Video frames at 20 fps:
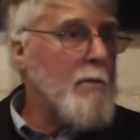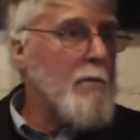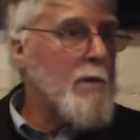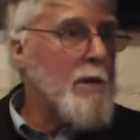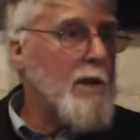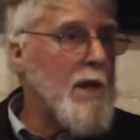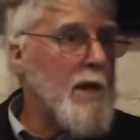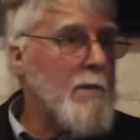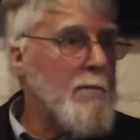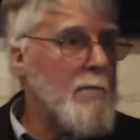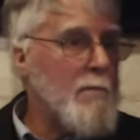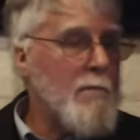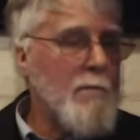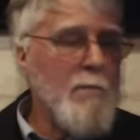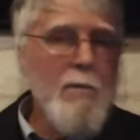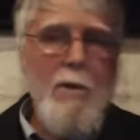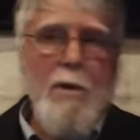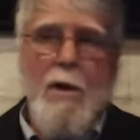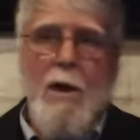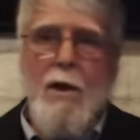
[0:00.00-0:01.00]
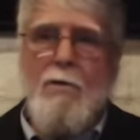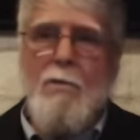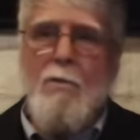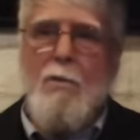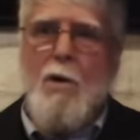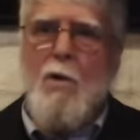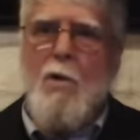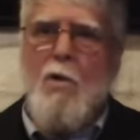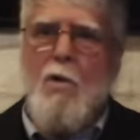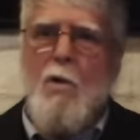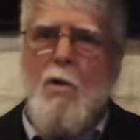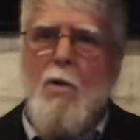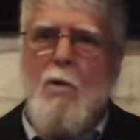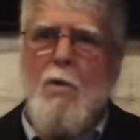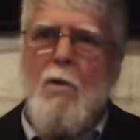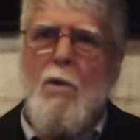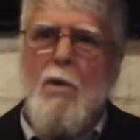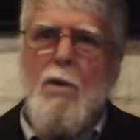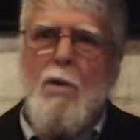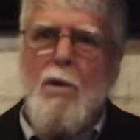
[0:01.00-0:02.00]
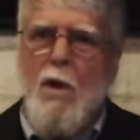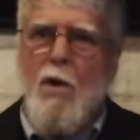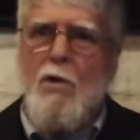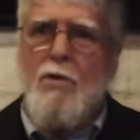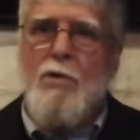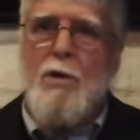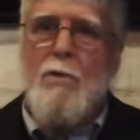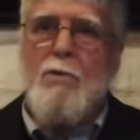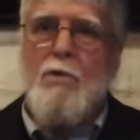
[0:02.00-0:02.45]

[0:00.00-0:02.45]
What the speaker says: became, as it were, lost.